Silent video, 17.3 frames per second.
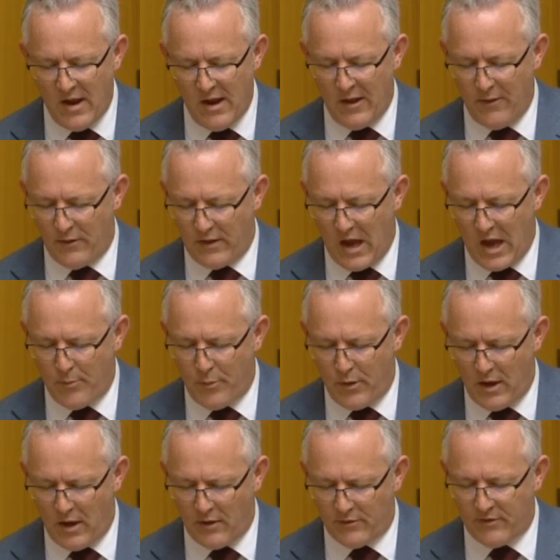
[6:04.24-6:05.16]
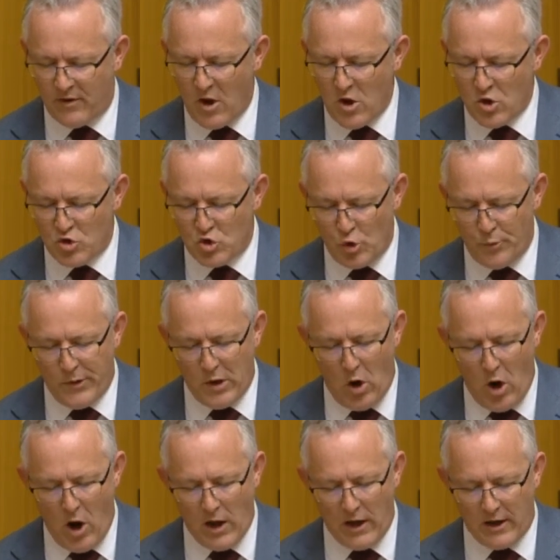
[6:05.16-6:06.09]
in the APS should be
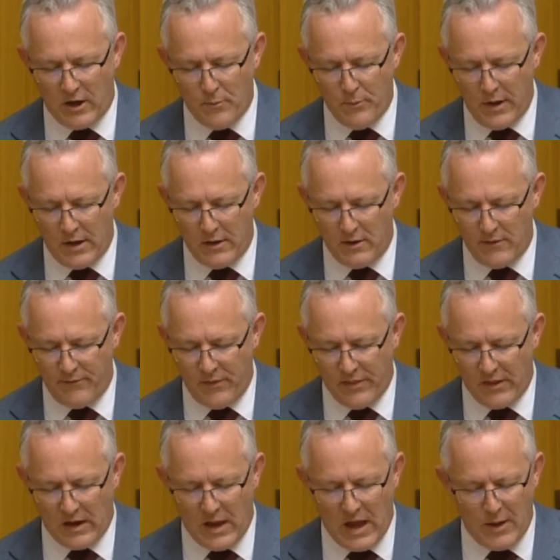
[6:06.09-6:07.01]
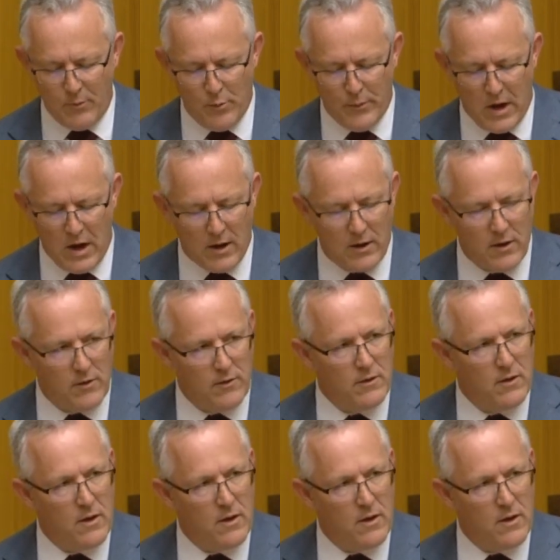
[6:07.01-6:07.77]
highly competitive in the labour market,